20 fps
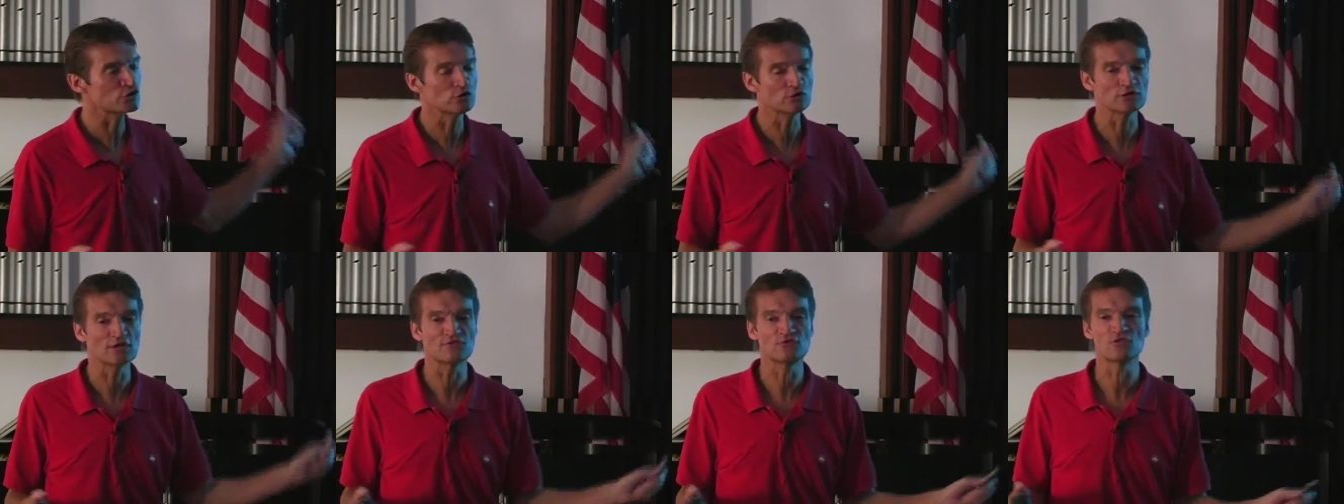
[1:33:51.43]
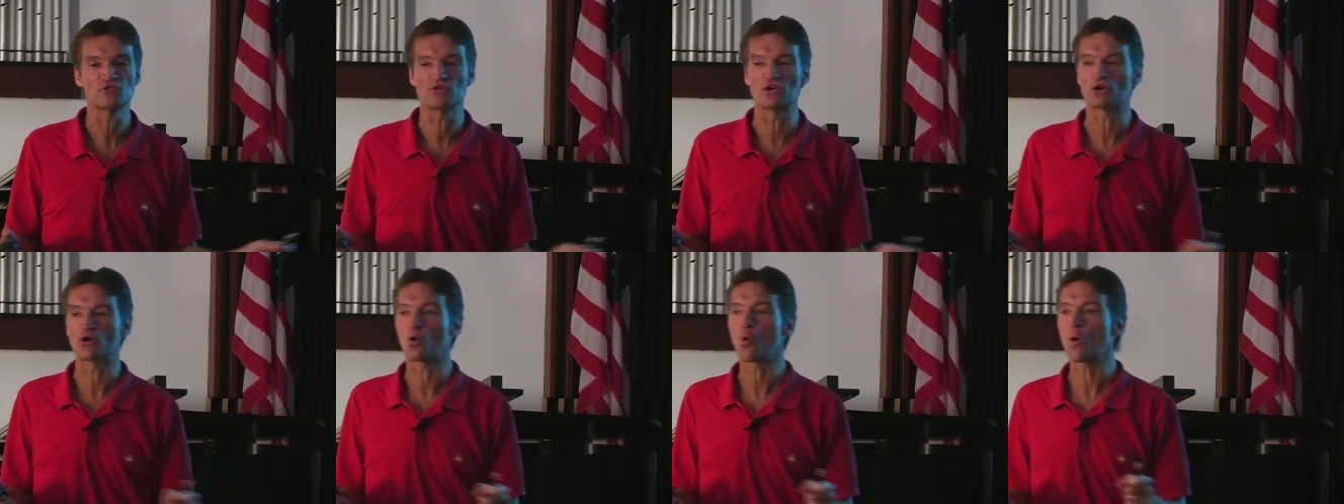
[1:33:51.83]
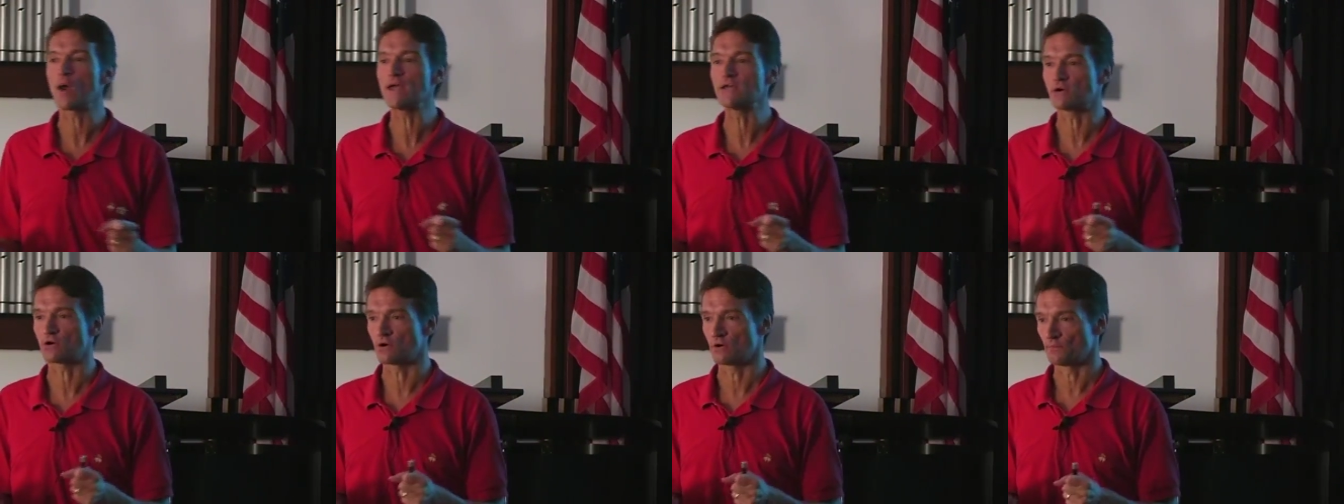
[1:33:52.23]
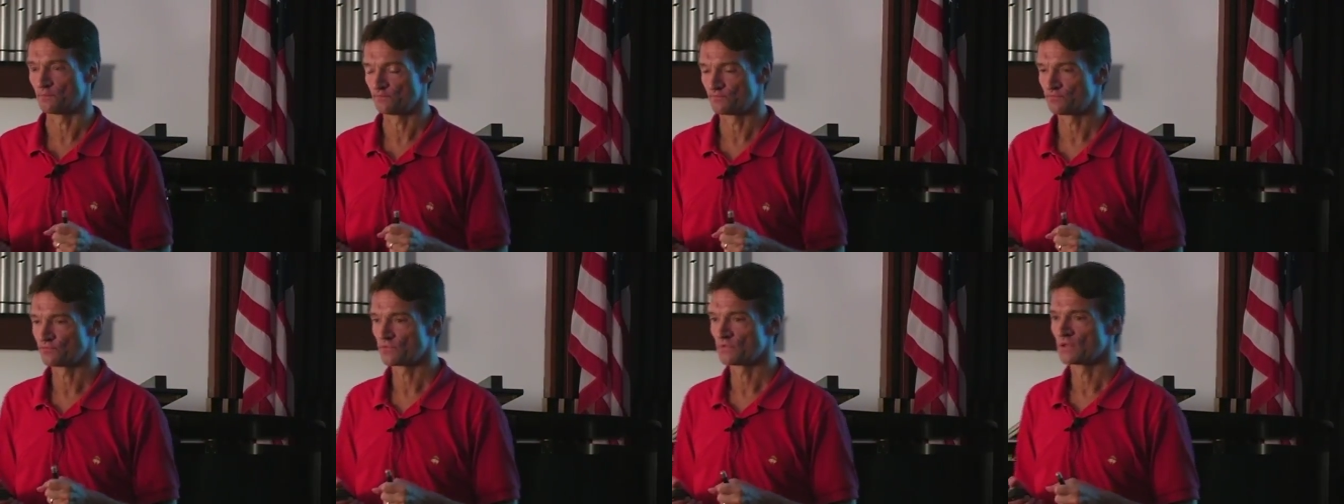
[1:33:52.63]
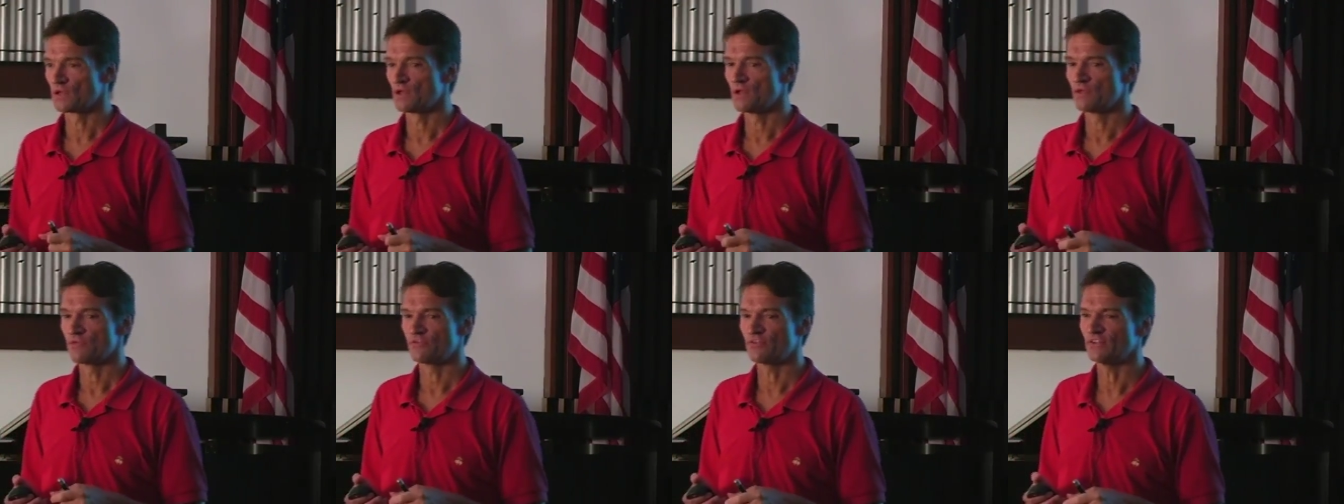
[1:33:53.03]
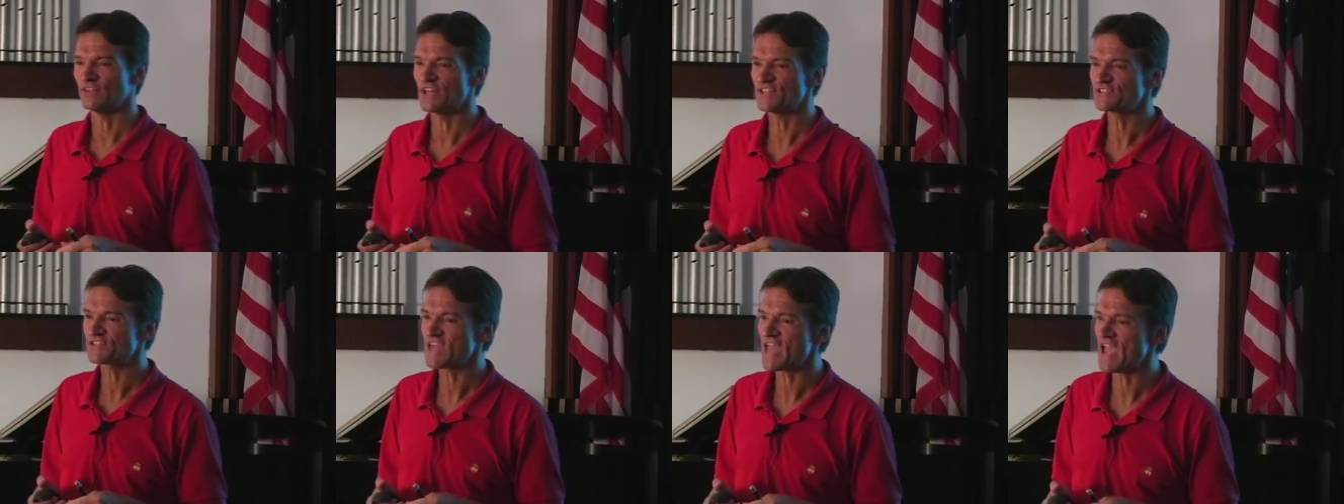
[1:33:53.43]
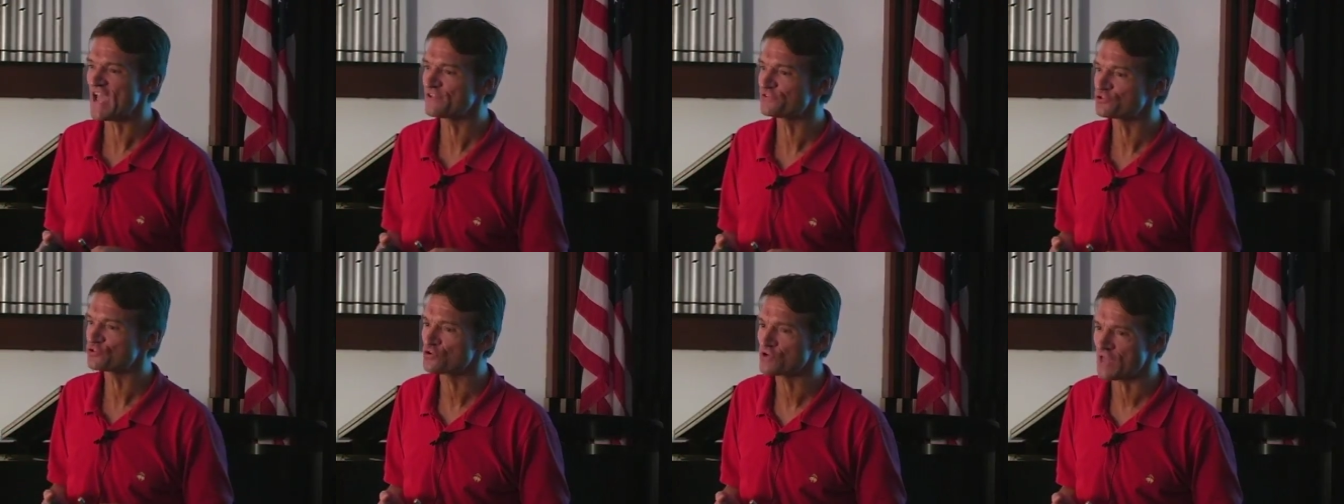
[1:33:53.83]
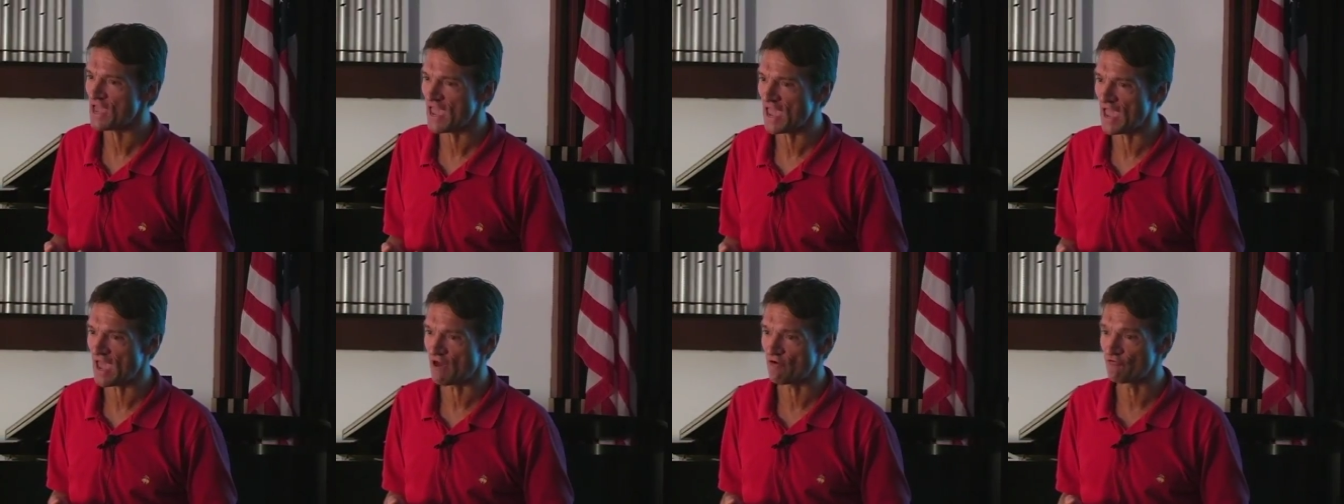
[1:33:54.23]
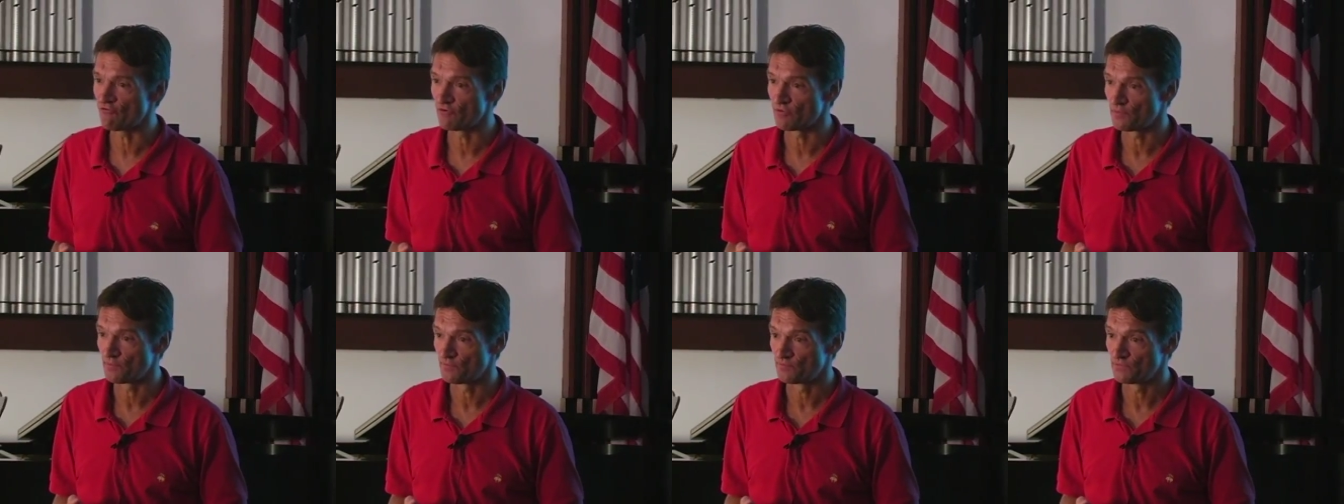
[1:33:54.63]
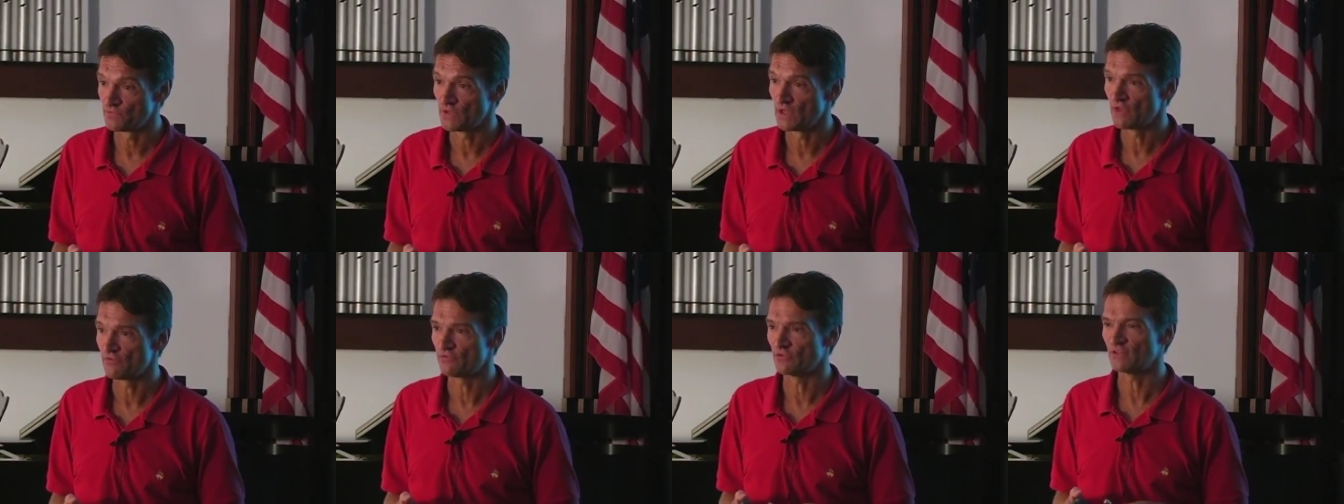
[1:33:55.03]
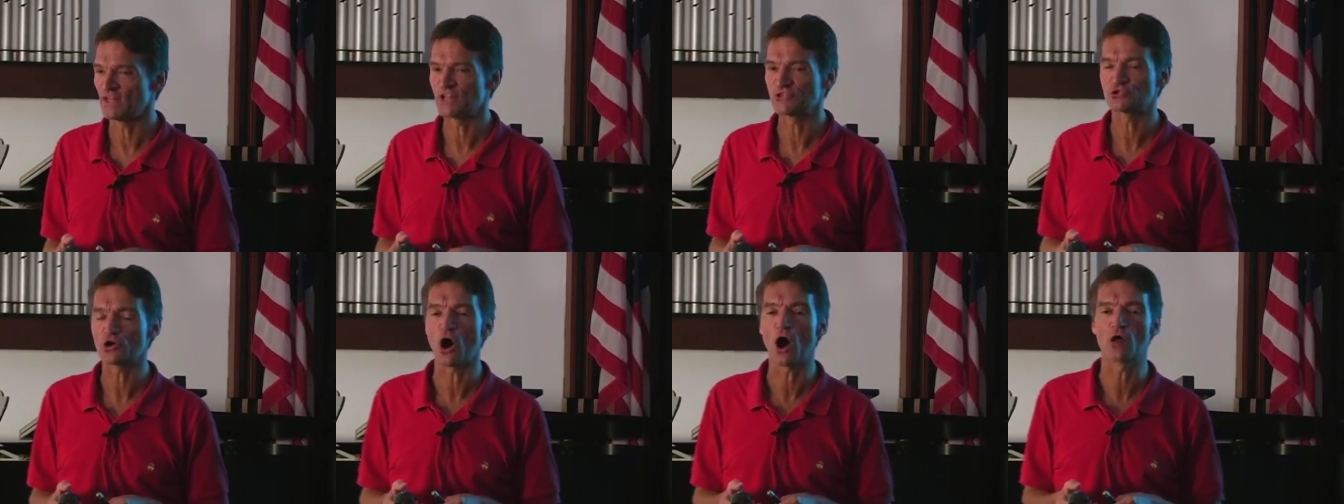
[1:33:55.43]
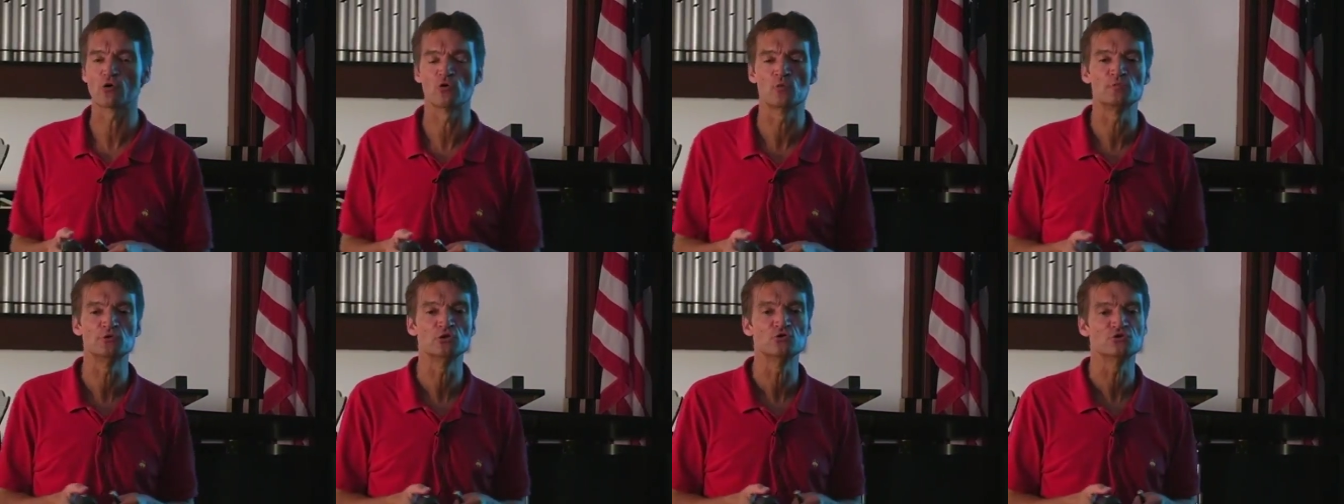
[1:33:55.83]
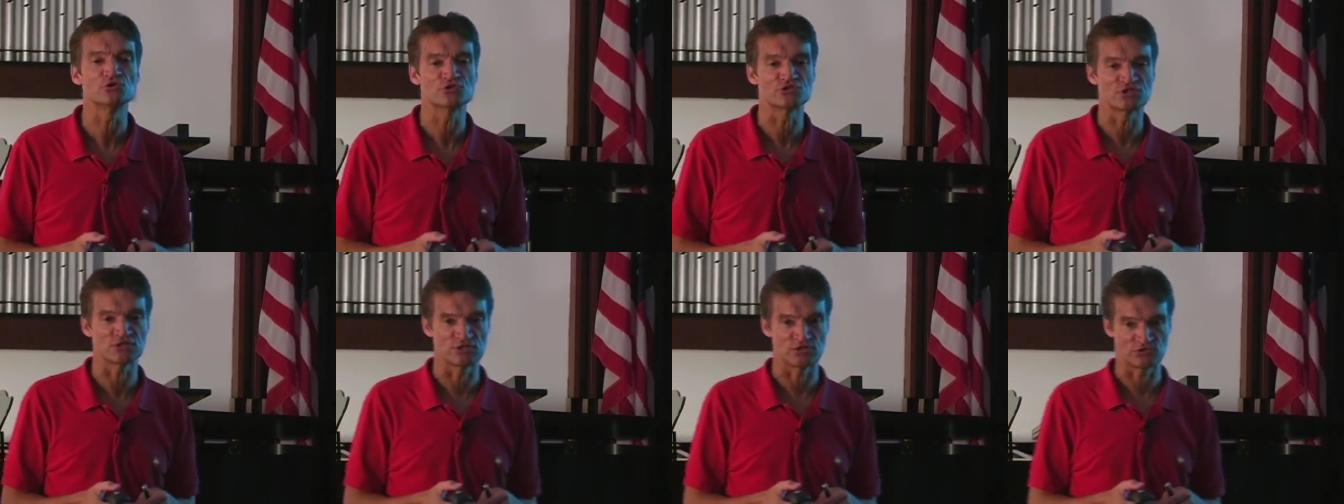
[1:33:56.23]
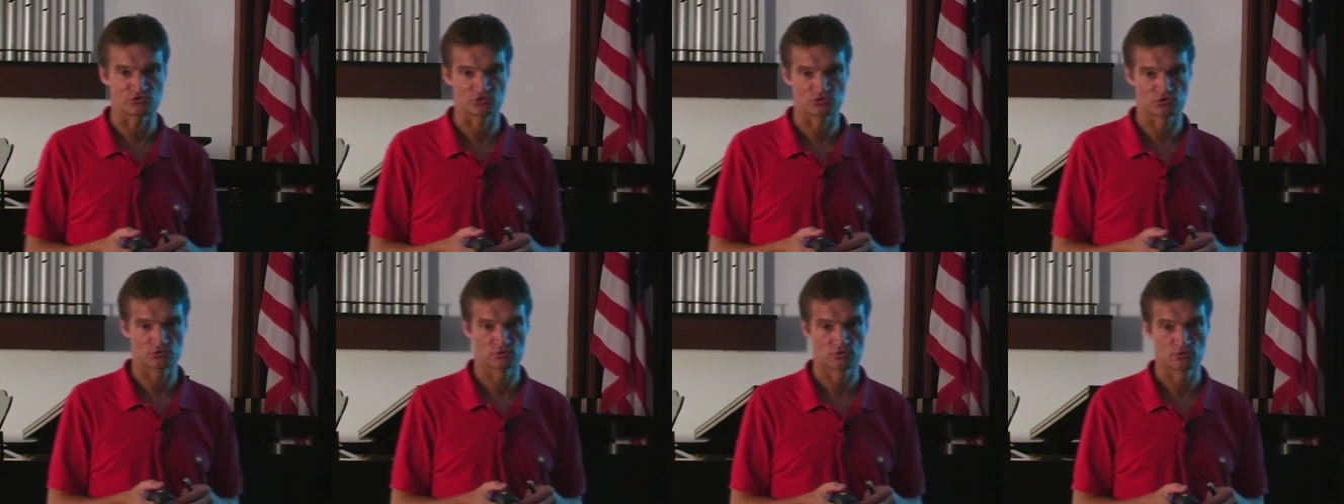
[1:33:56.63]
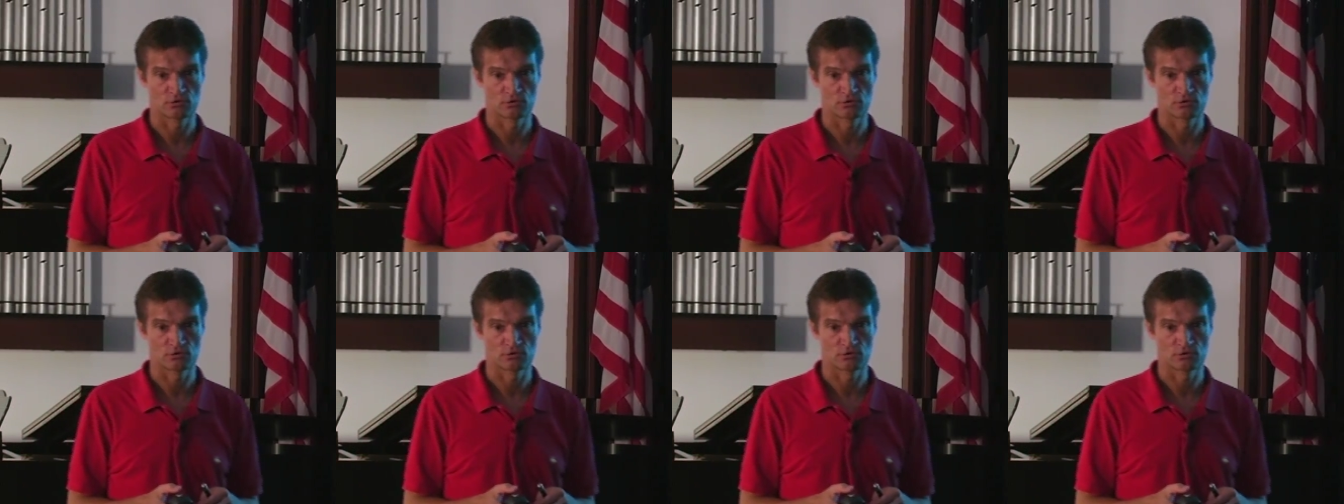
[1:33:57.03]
you live to the equator, the less cancer you have, the less autoimmune disease.